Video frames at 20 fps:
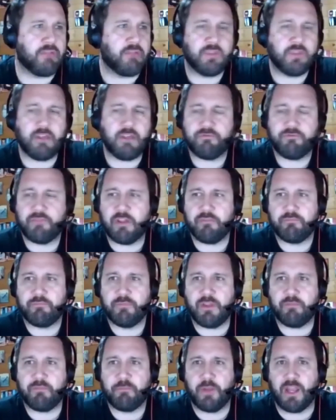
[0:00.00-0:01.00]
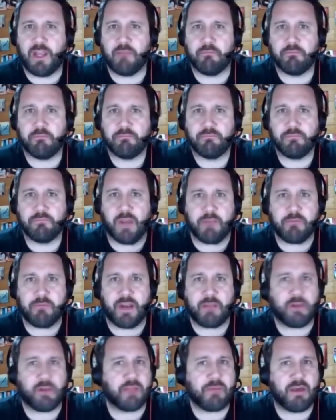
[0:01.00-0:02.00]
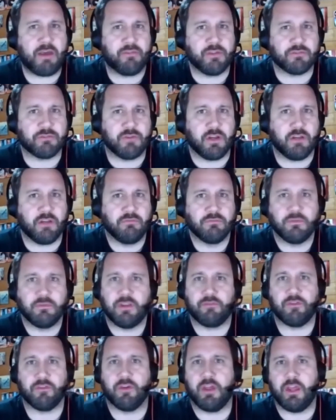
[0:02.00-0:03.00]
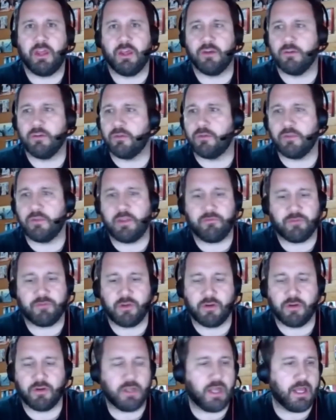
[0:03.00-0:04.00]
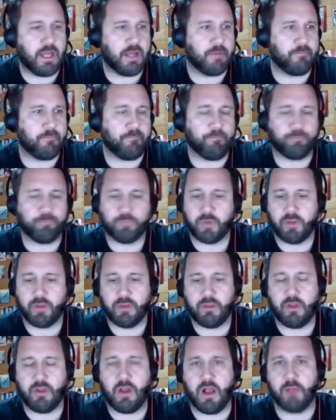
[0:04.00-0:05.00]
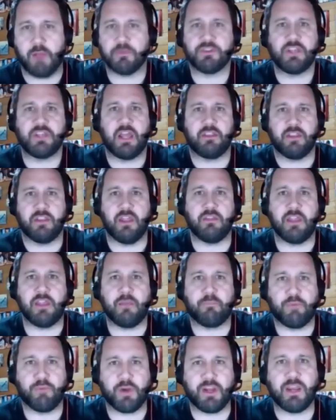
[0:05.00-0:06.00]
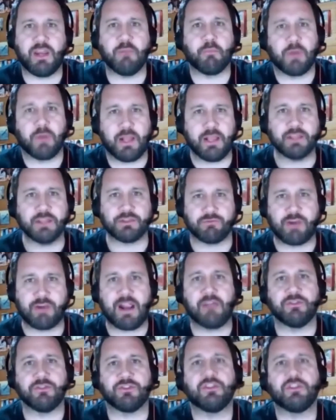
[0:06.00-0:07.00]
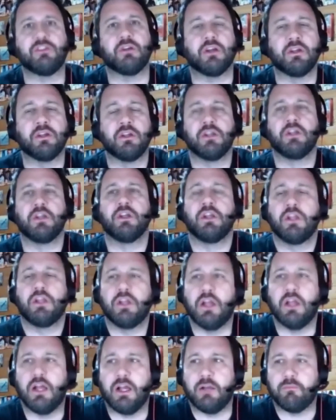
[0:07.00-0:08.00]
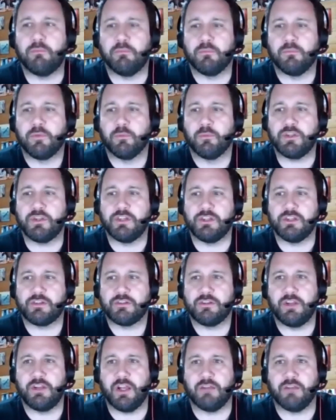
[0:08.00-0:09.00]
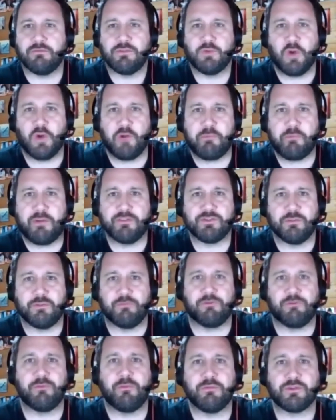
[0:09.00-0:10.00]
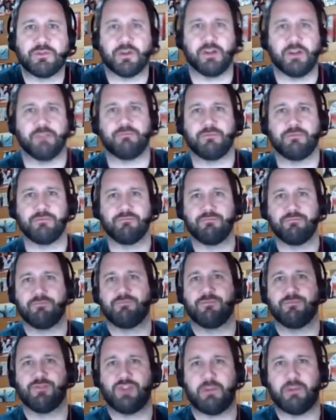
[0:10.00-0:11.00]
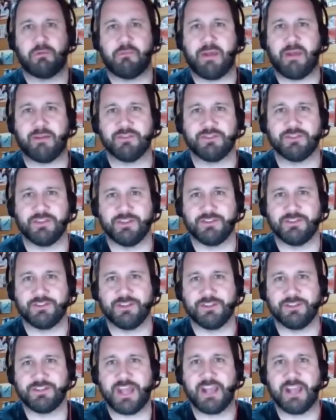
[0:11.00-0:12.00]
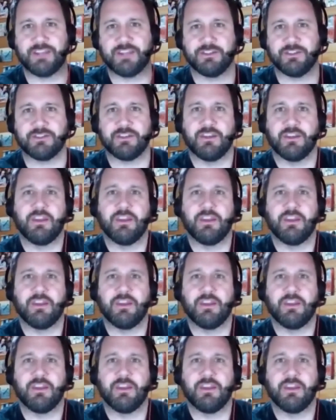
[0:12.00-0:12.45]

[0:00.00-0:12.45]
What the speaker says: They've put their money where their mouth is. Really, they've got Hill, they've got Armstead. They're bringing in players around Tua, which is 12 months on from them trying to ship him out to Texas.